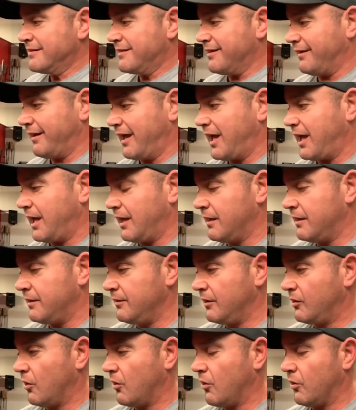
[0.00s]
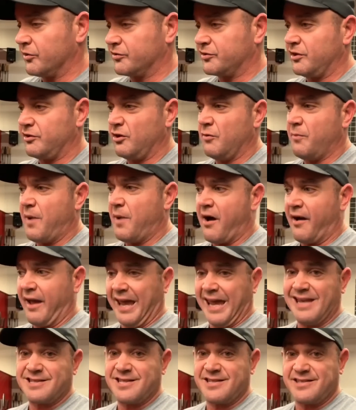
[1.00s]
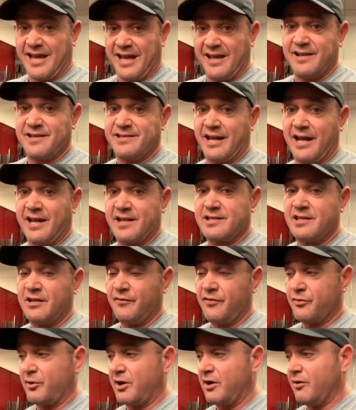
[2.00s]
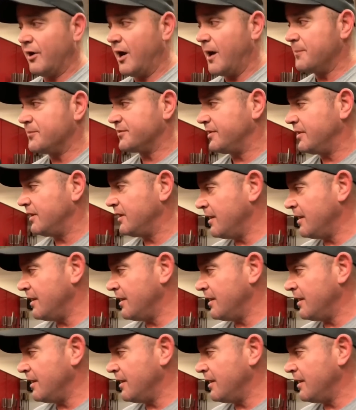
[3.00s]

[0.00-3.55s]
Today, the goal is to do about eight to ten sets of three reps.